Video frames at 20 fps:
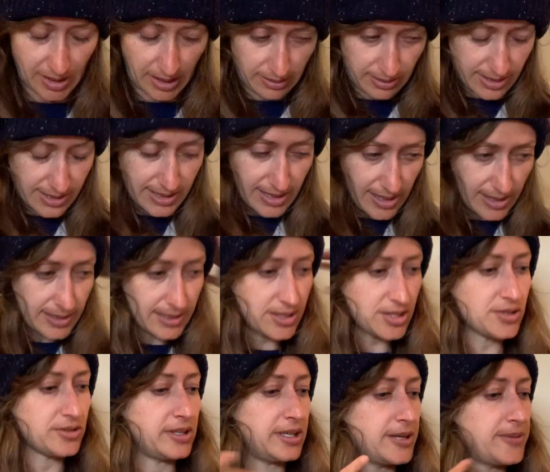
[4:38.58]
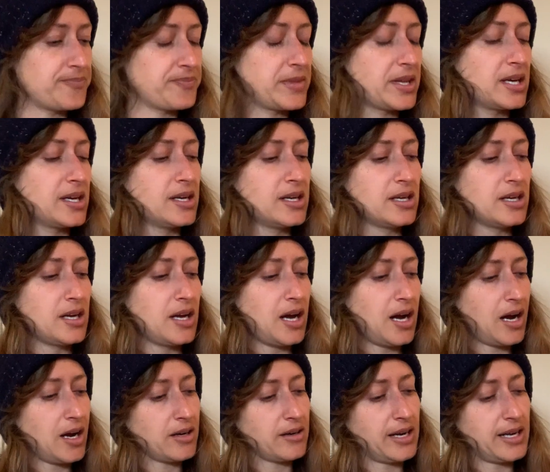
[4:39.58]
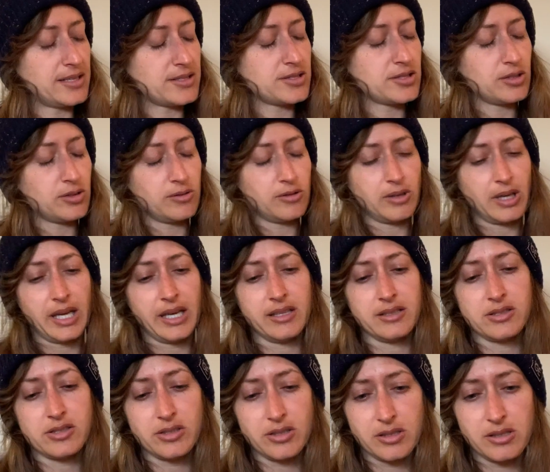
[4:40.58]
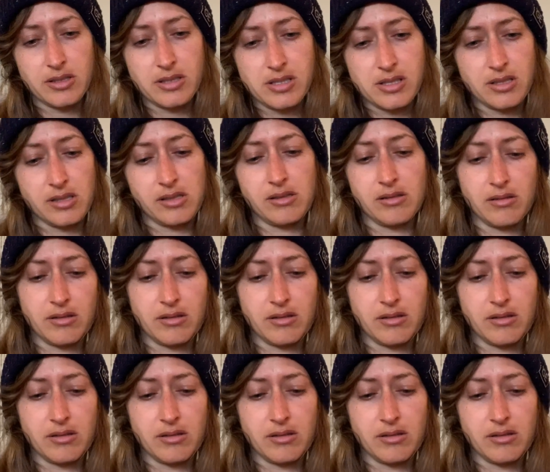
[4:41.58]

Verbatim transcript: let's get into it. All right, so Cancer's,